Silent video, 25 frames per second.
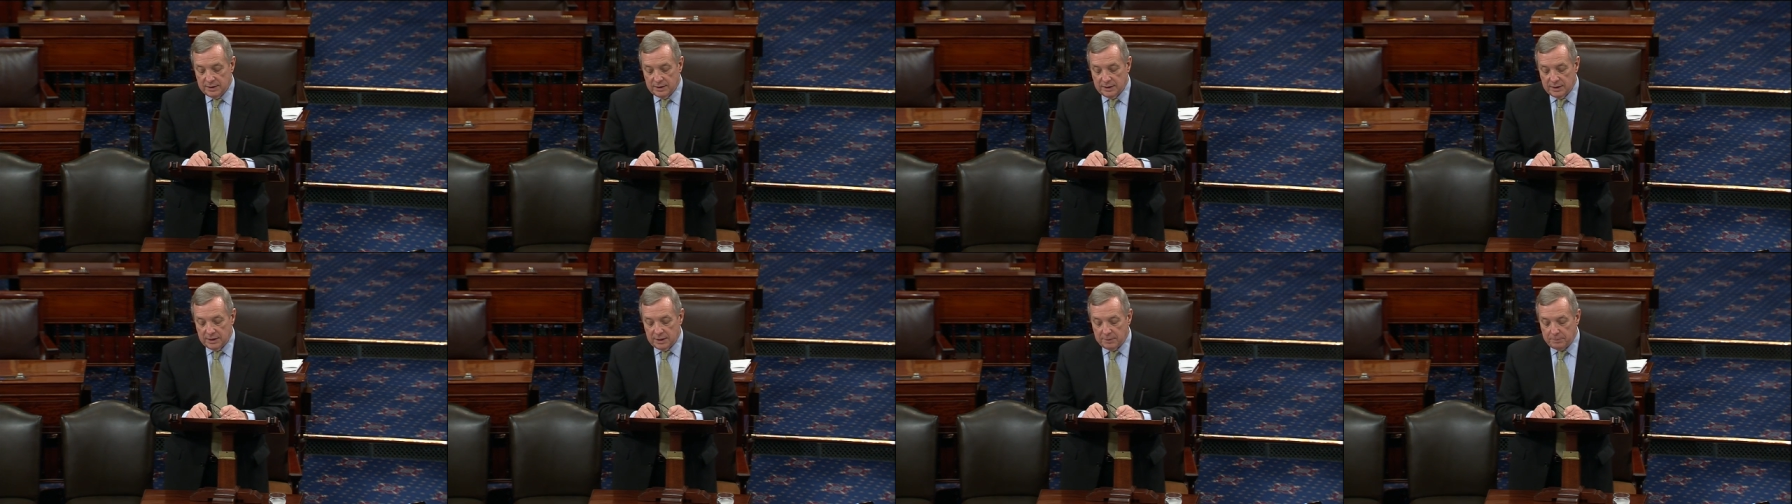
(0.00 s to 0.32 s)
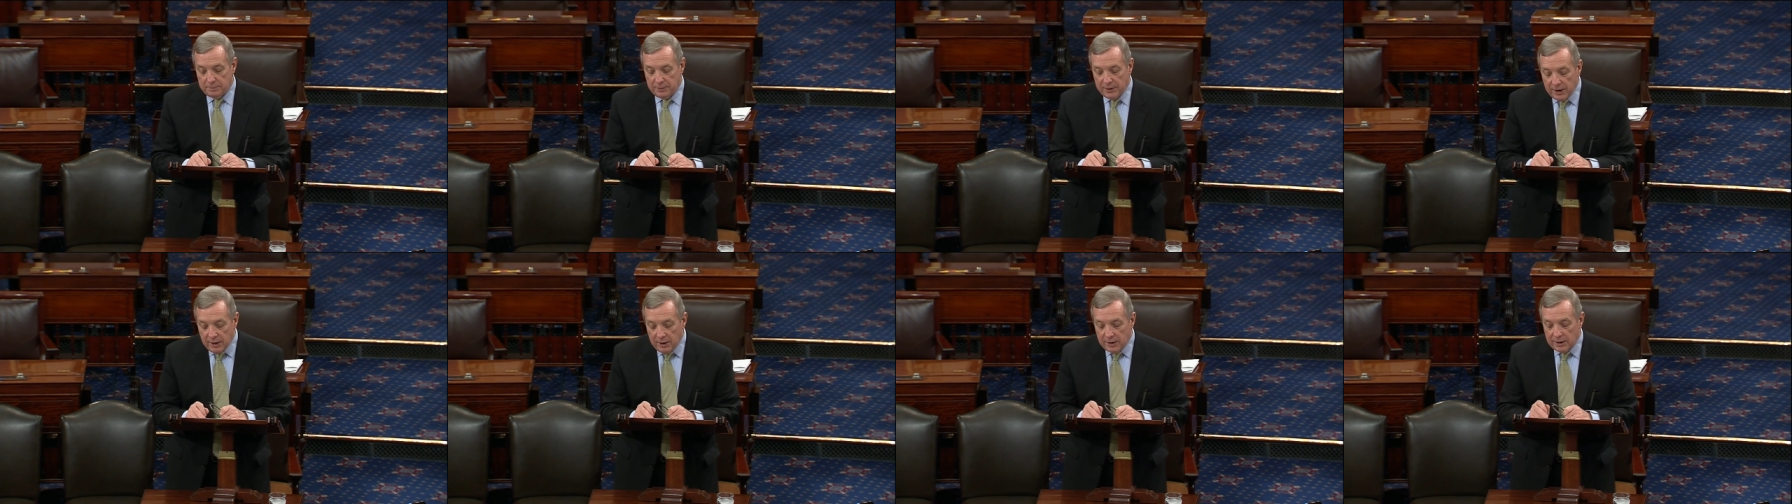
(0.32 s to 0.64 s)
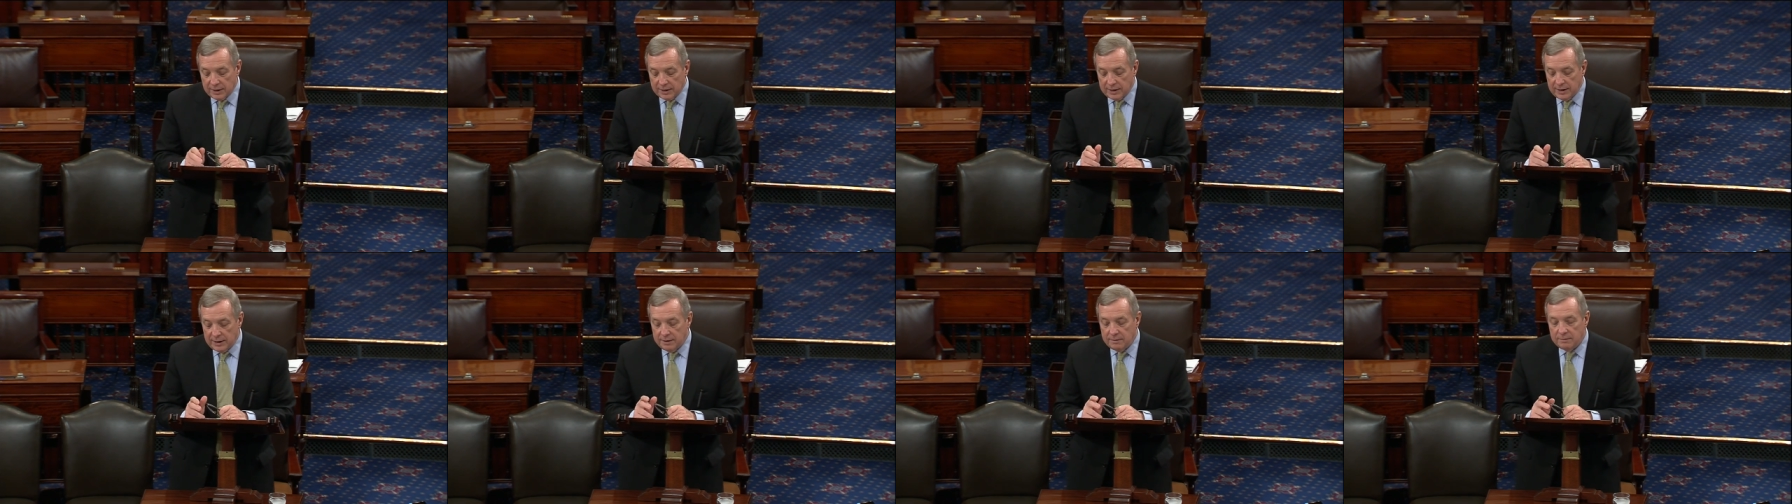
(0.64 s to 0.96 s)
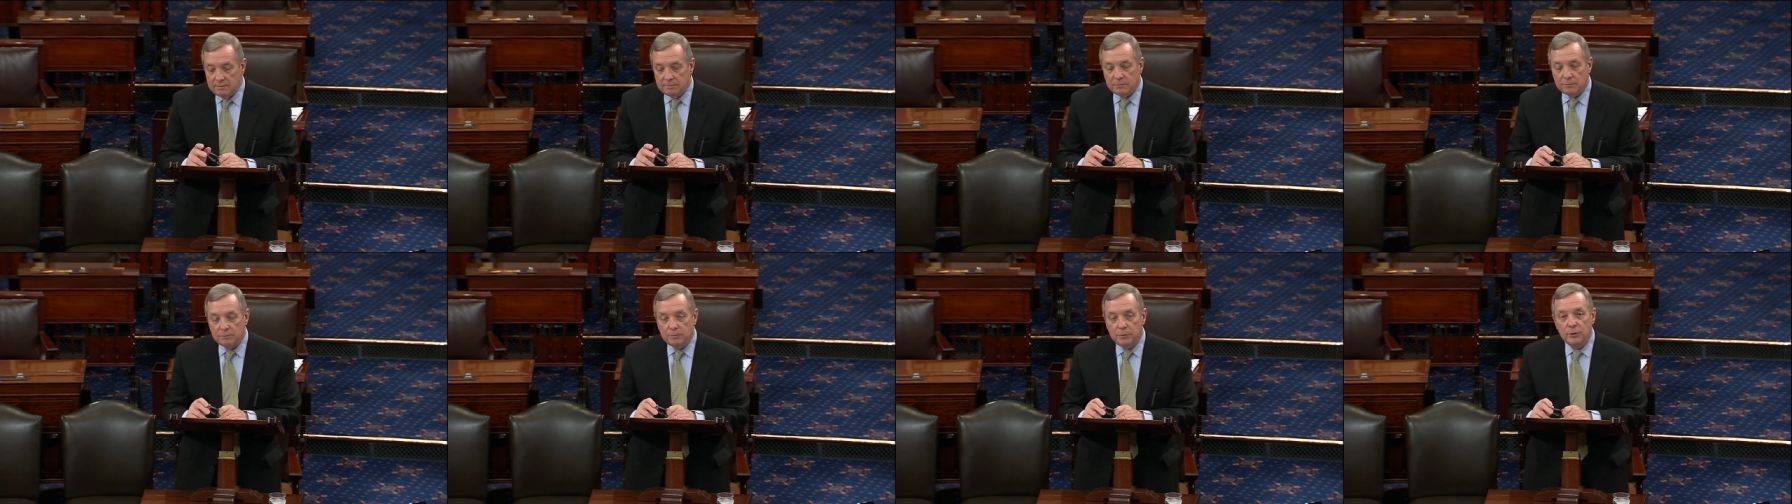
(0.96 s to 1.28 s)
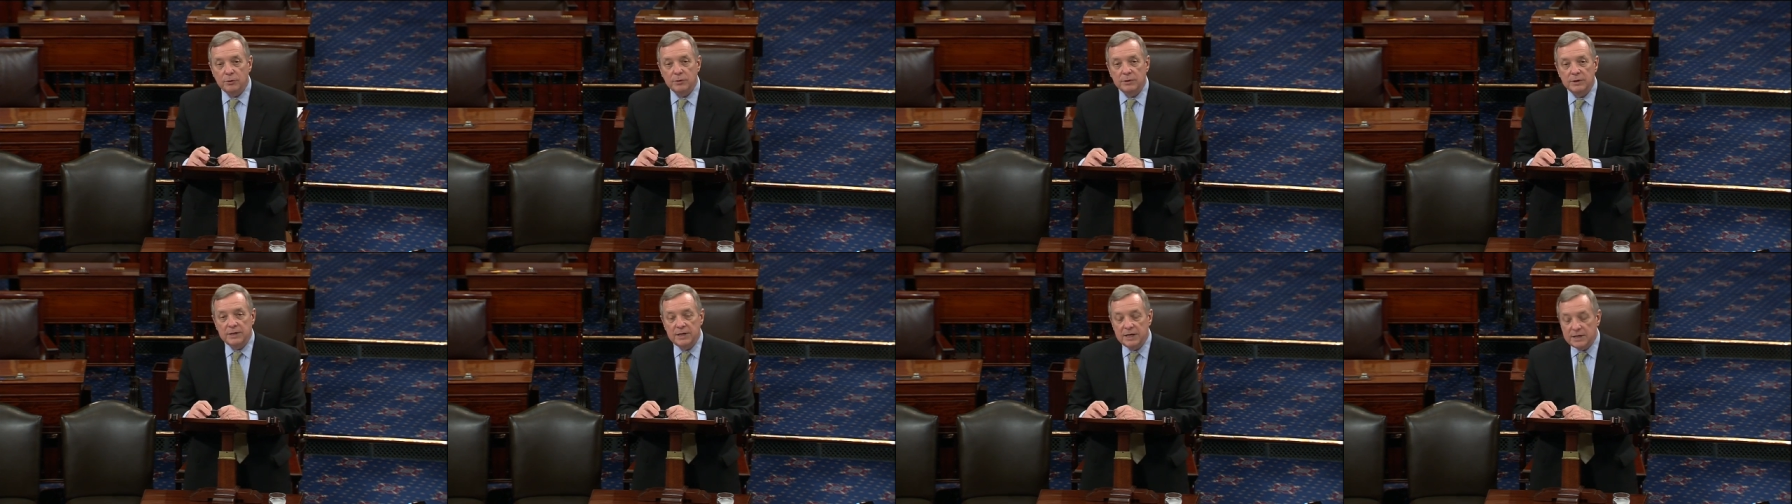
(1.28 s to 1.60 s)
And apparently,
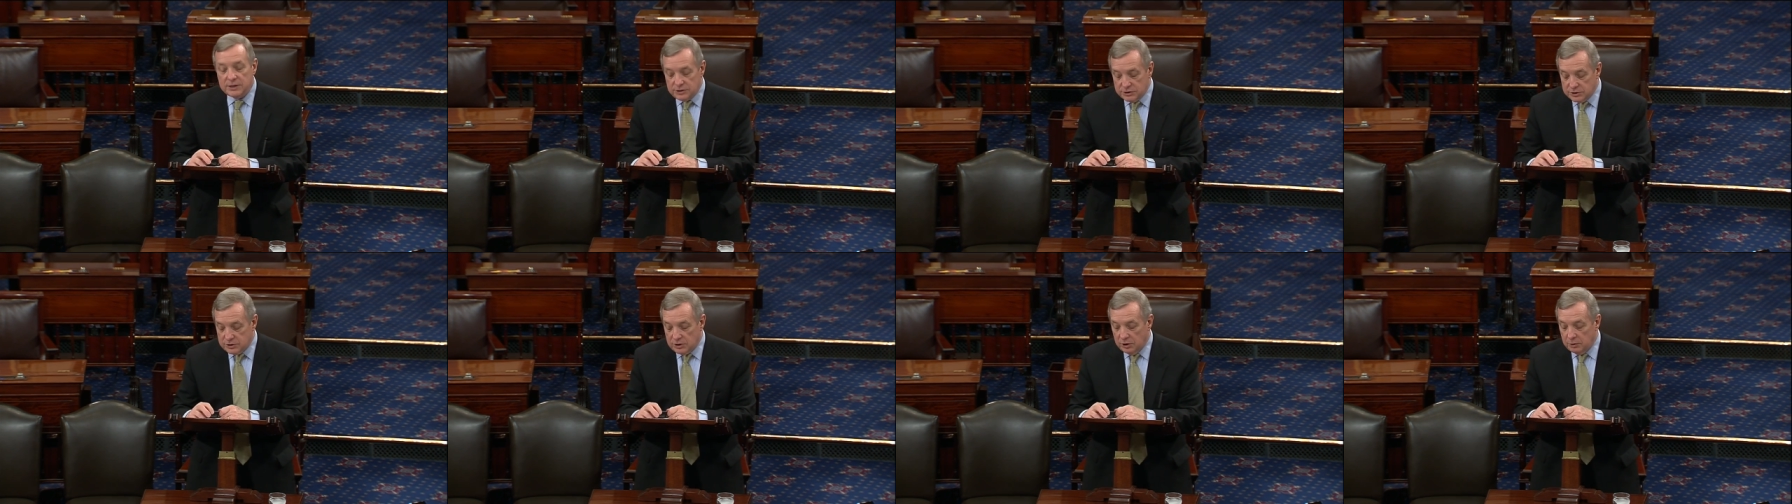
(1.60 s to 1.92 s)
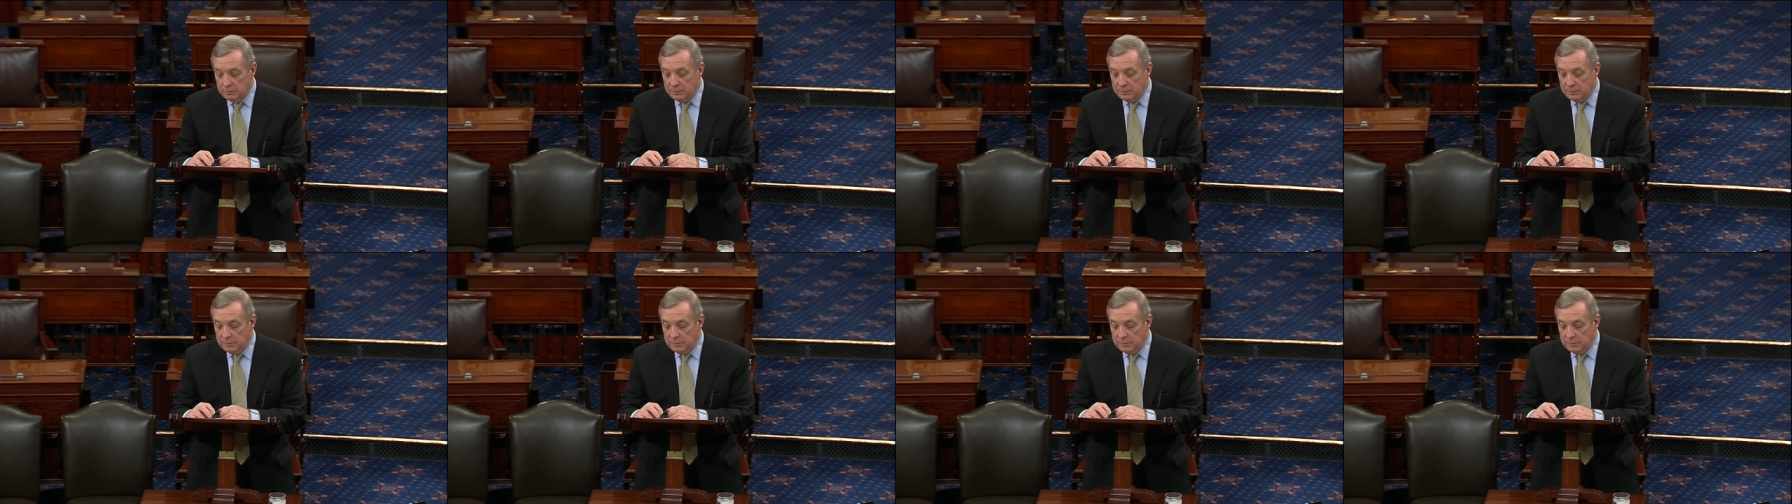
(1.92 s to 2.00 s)
Putin did so